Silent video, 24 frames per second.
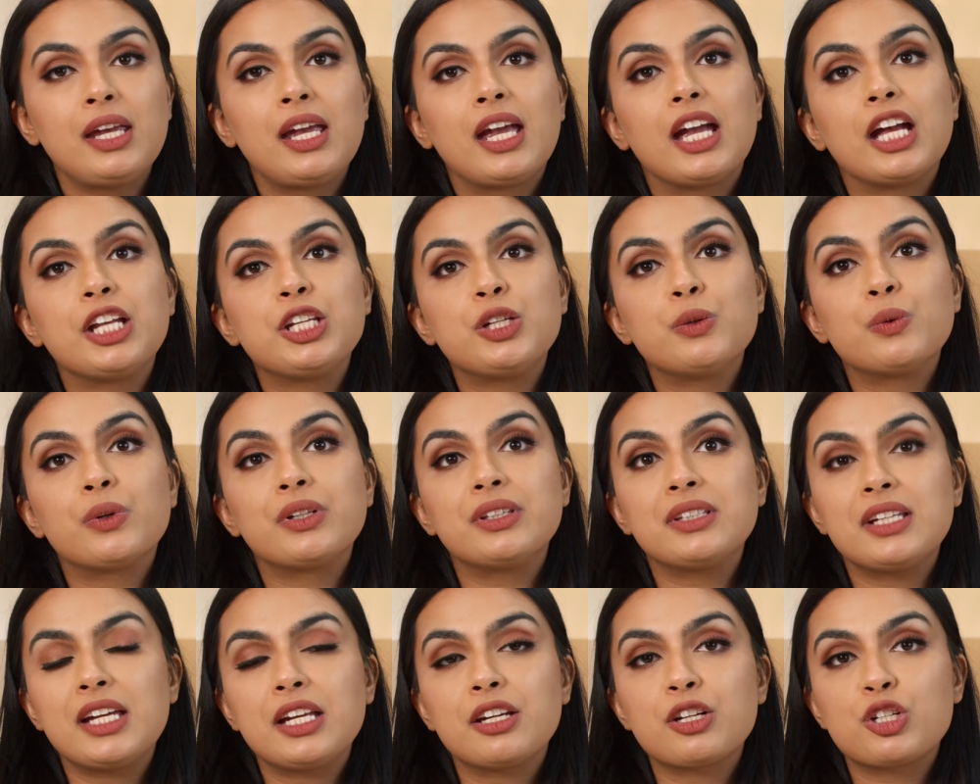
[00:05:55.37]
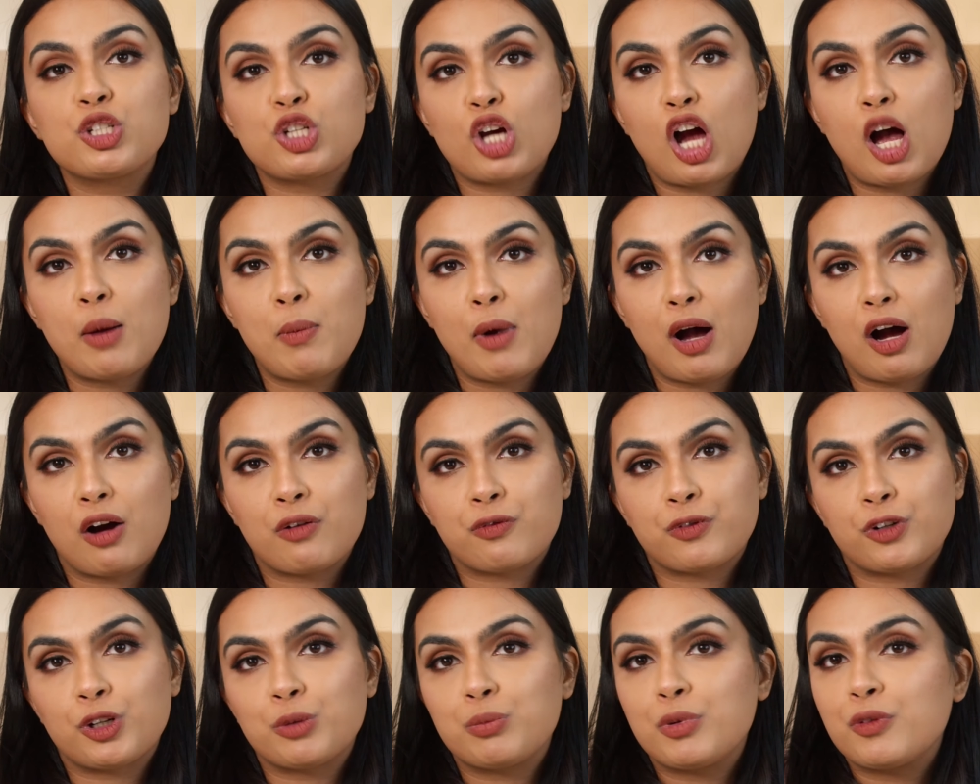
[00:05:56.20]
and you will need a job
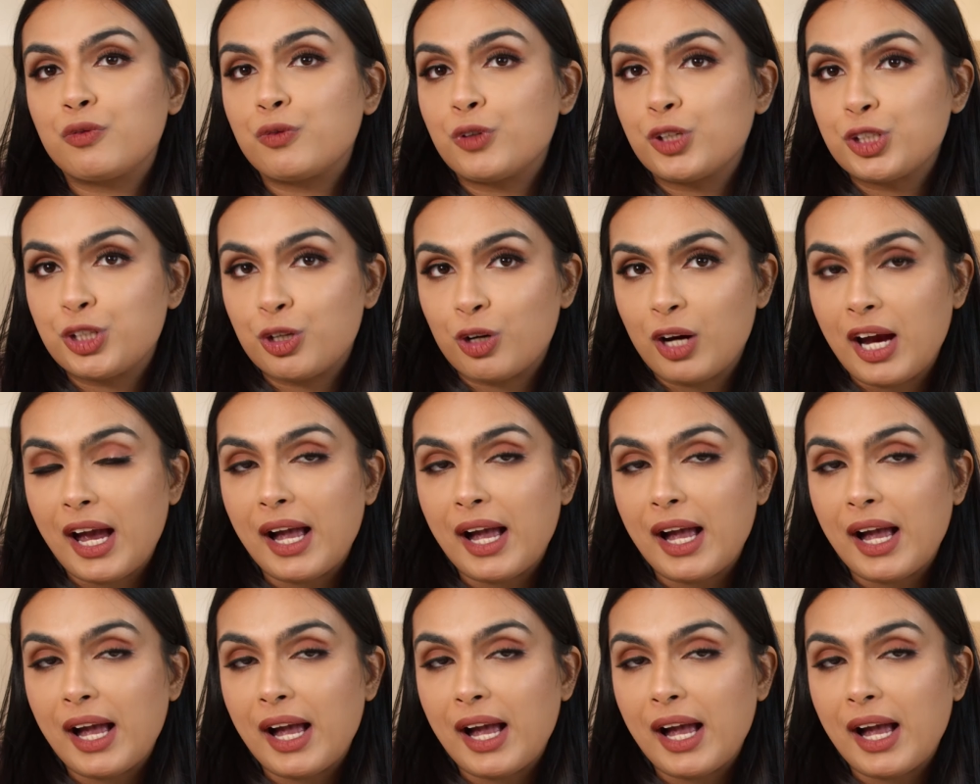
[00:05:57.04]
offer before you're